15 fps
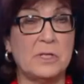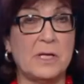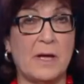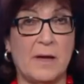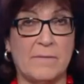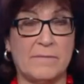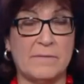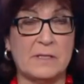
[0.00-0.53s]

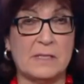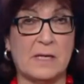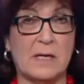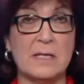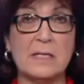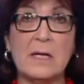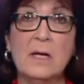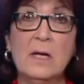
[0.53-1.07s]
to
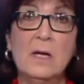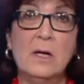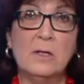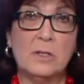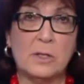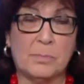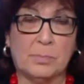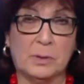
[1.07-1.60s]
emphasize
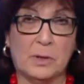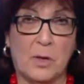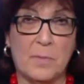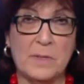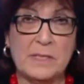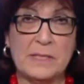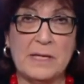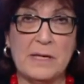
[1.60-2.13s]

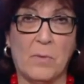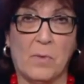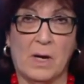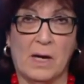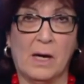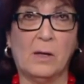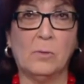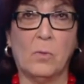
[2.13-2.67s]
diplomacy
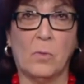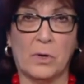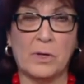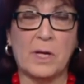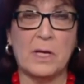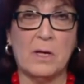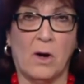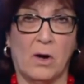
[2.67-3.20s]
while
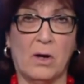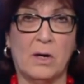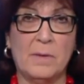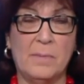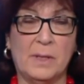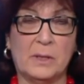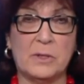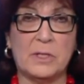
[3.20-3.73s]
working
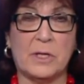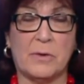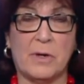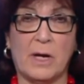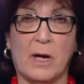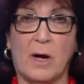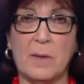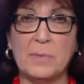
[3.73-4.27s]
on
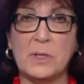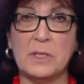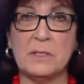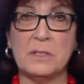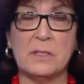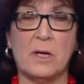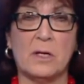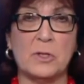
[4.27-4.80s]
military
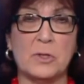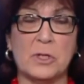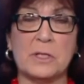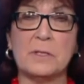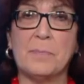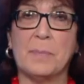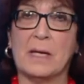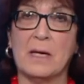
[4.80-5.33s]
options, not
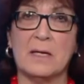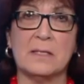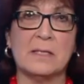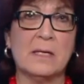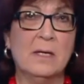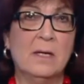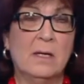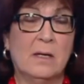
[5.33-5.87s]
just
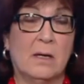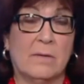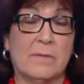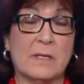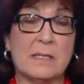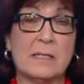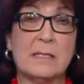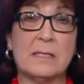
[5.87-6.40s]
because
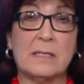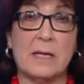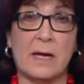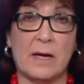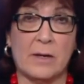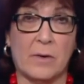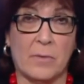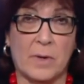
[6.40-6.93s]
of the
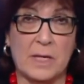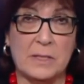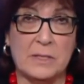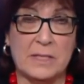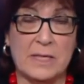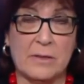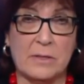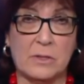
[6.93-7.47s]
staggering
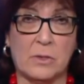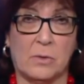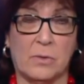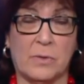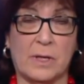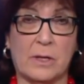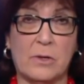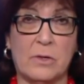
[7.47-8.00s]
death
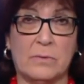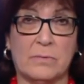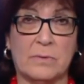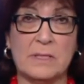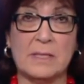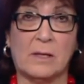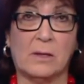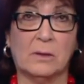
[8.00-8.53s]
toll that could
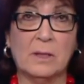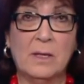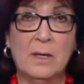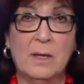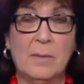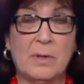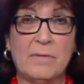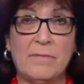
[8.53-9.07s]
result,
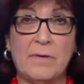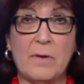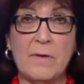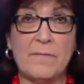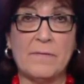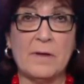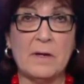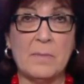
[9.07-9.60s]
but a
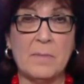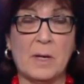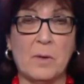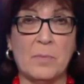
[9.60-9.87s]
very fundamental